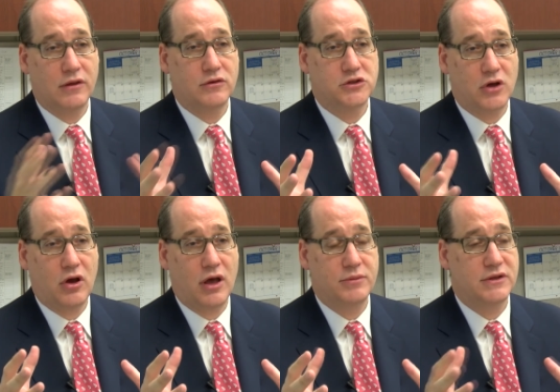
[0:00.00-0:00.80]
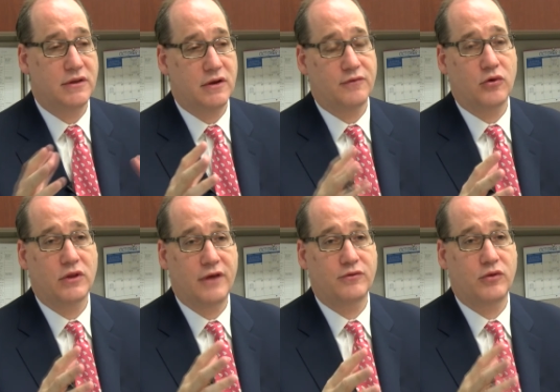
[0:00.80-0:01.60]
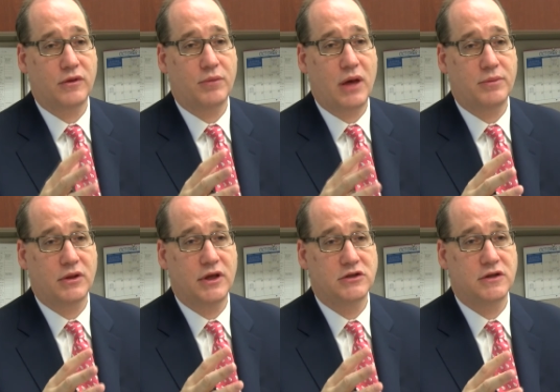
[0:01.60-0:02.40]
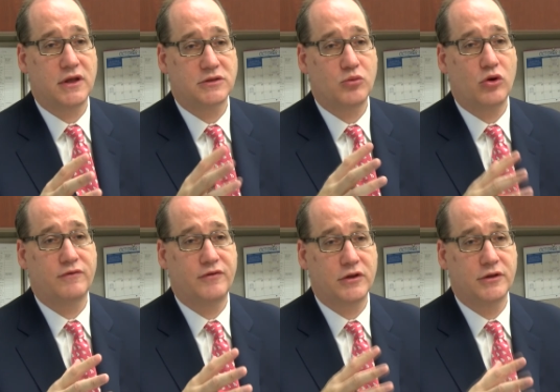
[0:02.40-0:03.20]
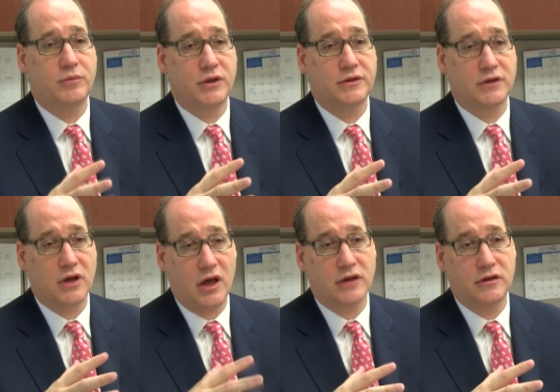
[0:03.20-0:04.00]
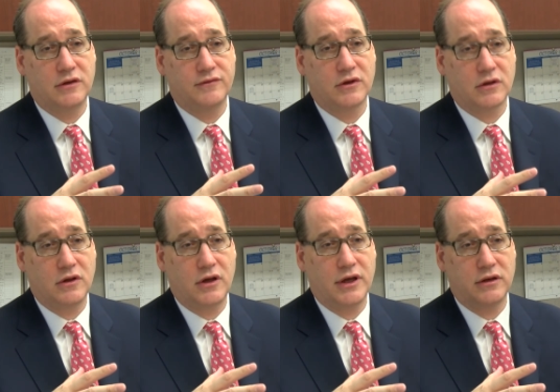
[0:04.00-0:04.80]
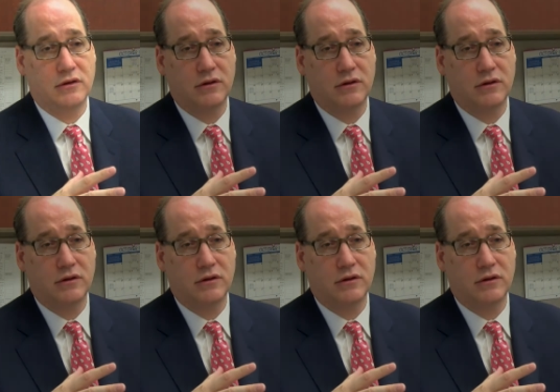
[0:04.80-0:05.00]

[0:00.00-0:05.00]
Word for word: other jobs, and therefore left with a population that's more vulnerable to cognitive decline.